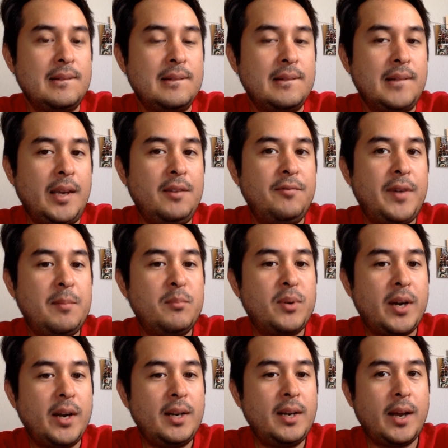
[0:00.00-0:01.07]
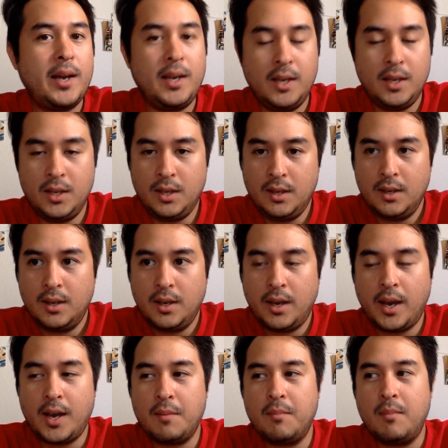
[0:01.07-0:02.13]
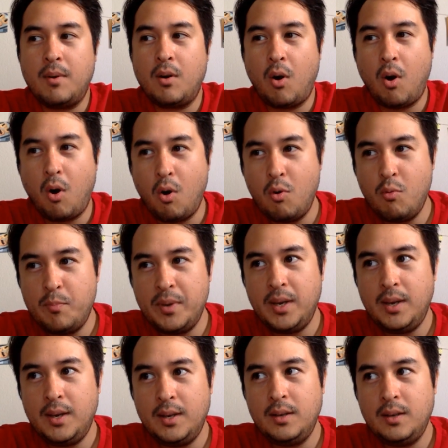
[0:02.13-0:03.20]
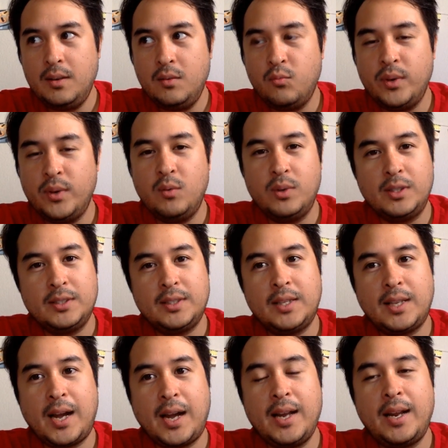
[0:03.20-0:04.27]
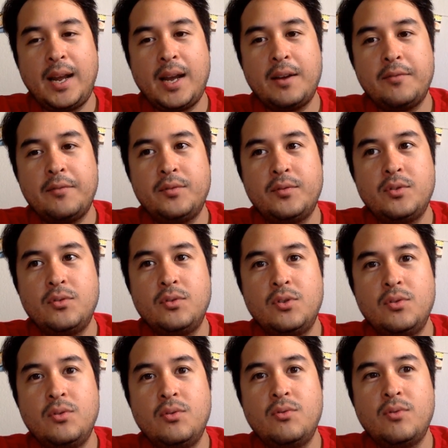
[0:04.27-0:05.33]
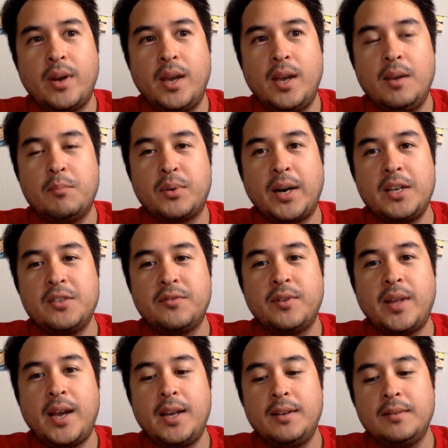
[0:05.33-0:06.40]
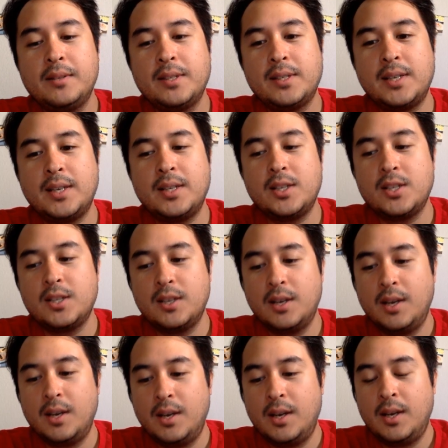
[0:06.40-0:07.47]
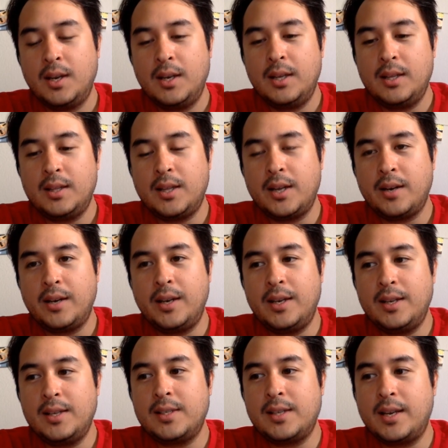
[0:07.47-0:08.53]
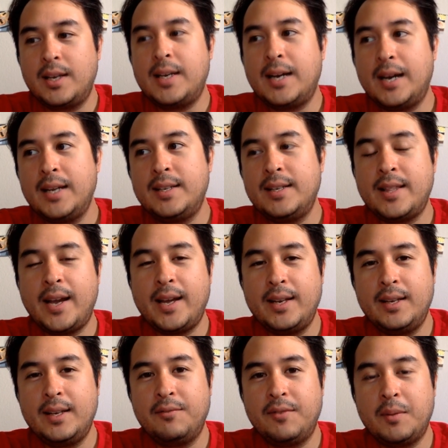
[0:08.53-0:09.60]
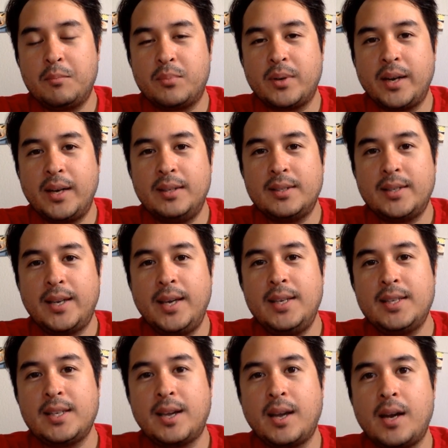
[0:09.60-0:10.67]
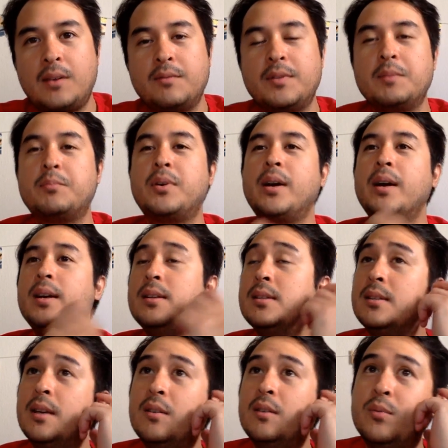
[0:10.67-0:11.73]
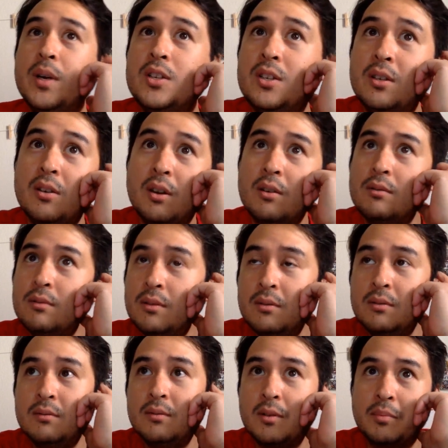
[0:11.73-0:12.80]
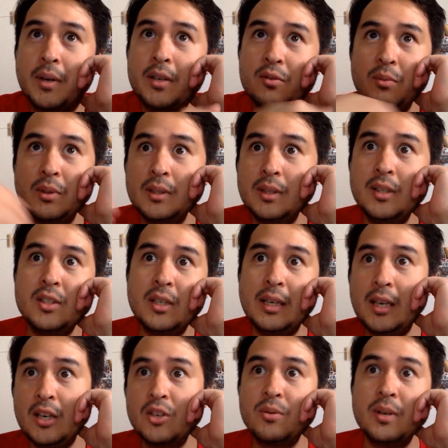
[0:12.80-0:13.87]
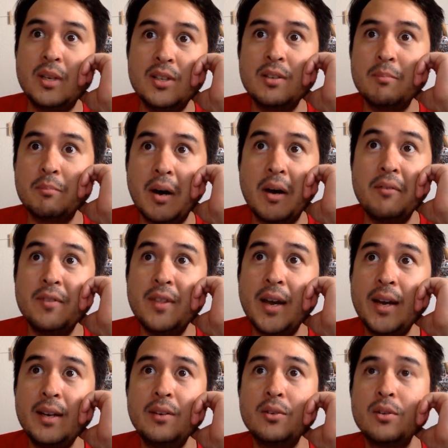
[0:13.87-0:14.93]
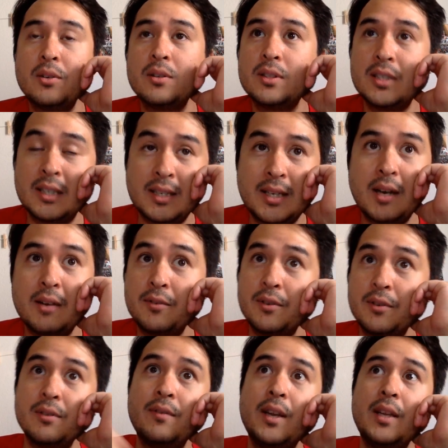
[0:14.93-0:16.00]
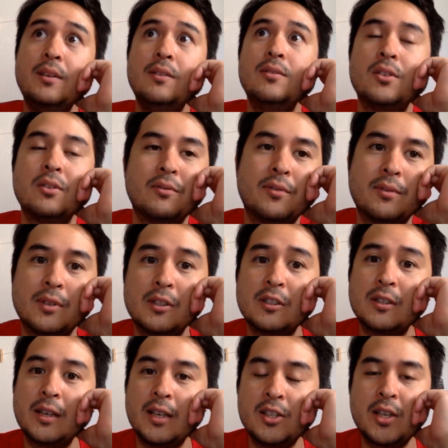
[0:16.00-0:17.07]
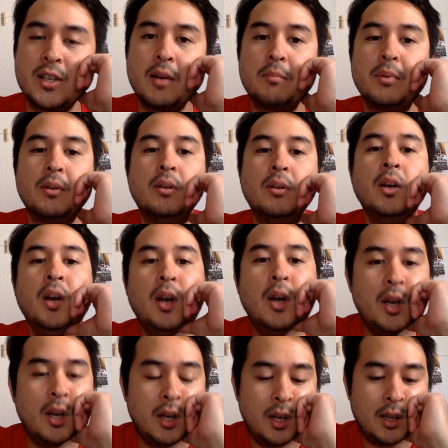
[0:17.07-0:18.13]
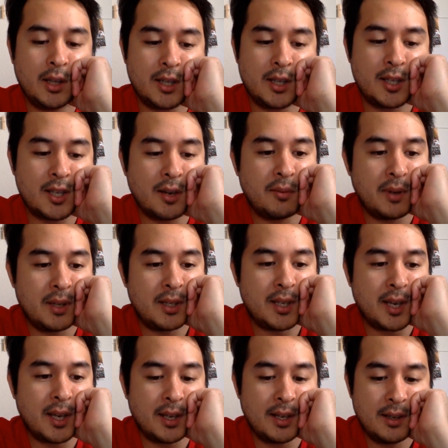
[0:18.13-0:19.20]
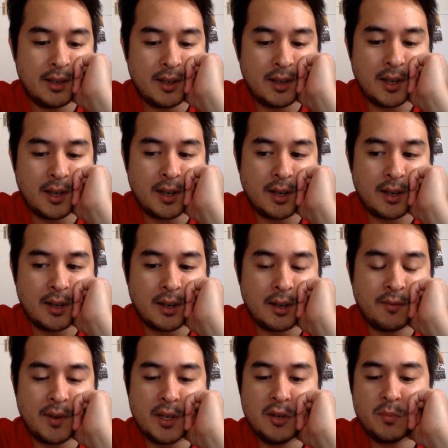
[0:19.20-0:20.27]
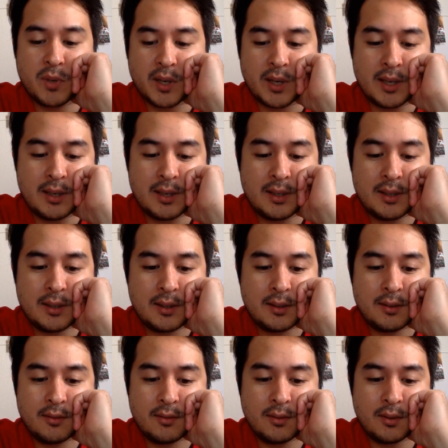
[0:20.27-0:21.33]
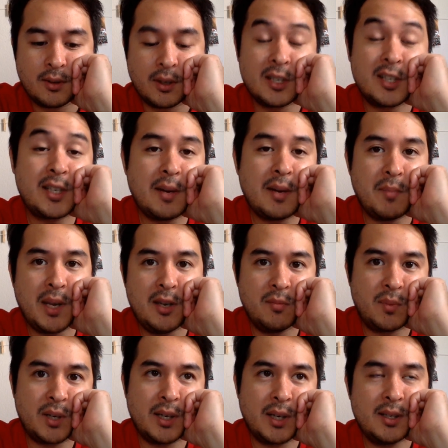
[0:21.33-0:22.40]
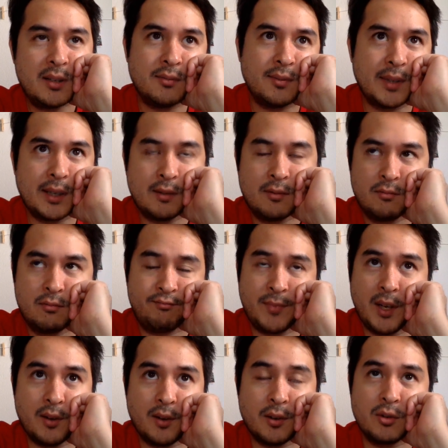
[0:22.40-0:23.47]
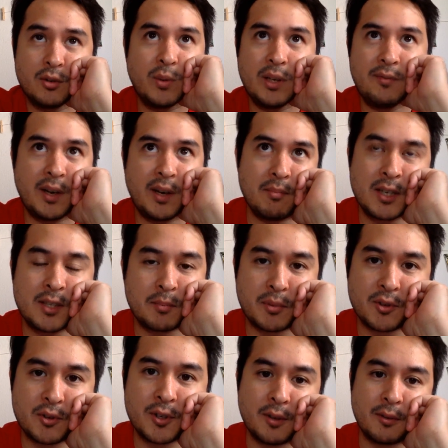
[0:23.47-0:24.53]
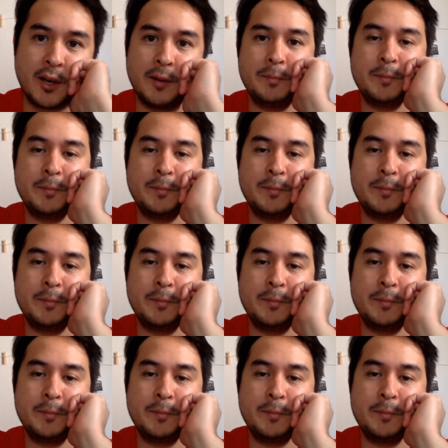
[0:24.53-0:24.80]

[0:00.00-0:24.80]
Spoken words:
Eventbrite, I am hoping we will not have to do a price for that, since there is a cut that Eventbrite takes out of the price, in which the price will need to increase above that in order to cover the venue. So for example, let's say we set a venue price or a set menu price of like, I don't know, $25 a person, right?